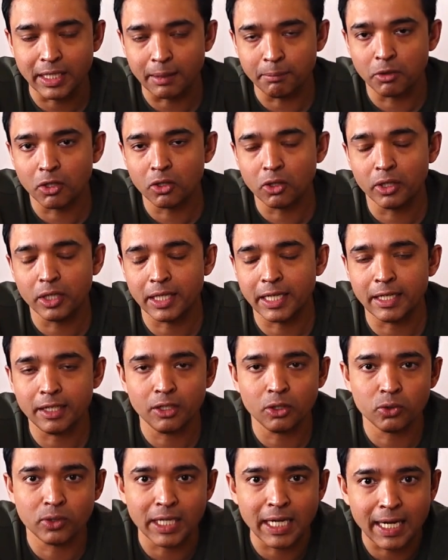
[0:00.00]
I'm not going to get
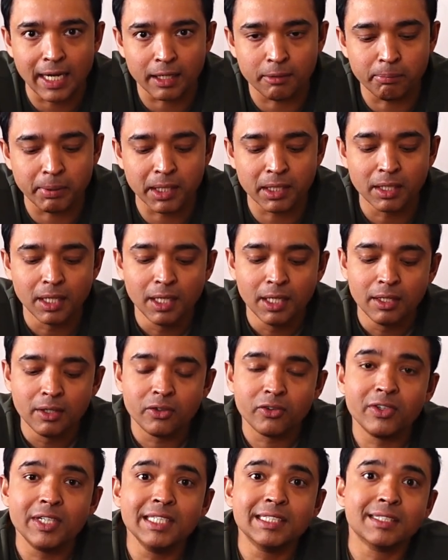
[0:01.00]
into that, but
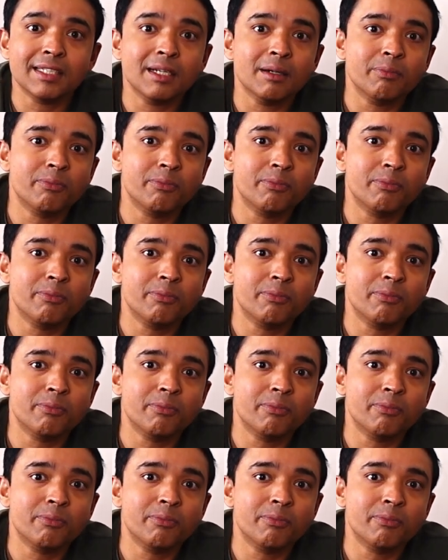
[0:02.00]
reason